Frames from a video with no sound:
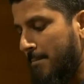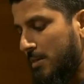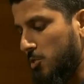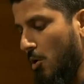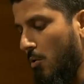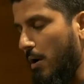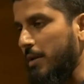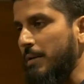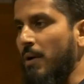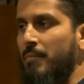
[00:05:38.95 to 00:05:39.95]
So,
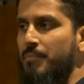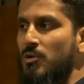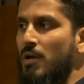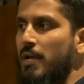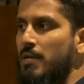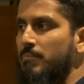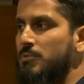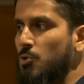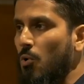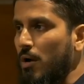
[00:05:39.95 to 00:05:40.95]
and Imam Ibn
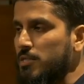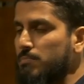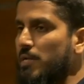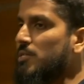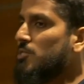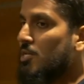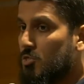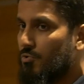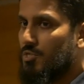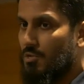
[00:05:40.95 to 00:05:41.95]
Qayyim taught us many
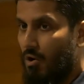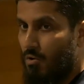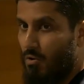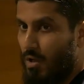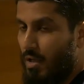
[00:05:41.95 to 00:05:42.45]
centuries ago,